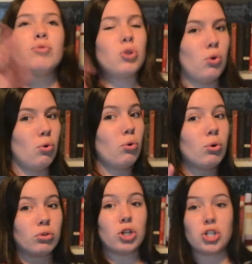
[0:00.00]

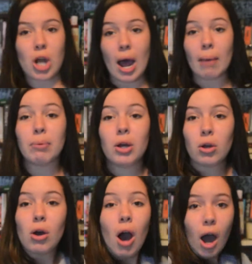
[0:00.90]
So good job,
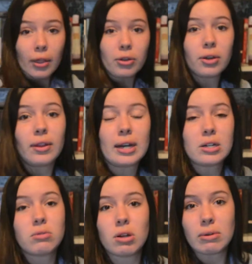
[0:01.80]
author that I
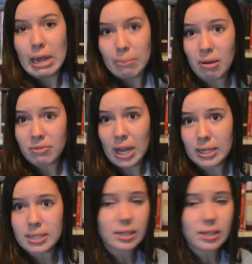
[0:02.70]
don't know name of yet.